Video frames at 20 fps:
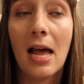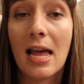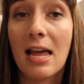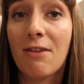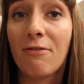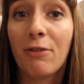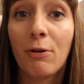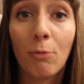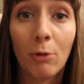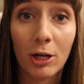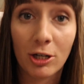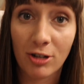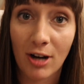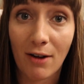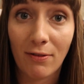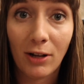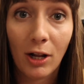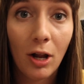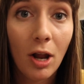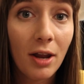If you want to
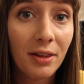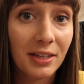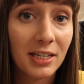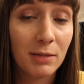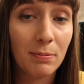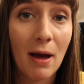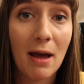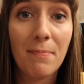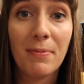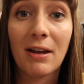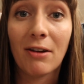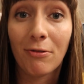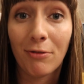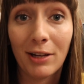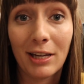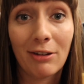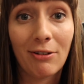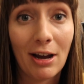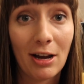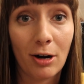travel a lot, this might be a
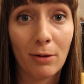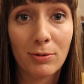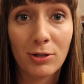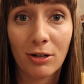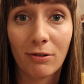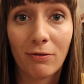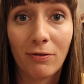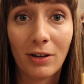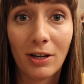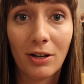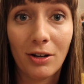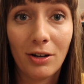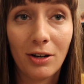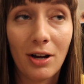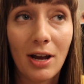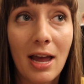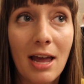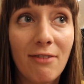really great option for you.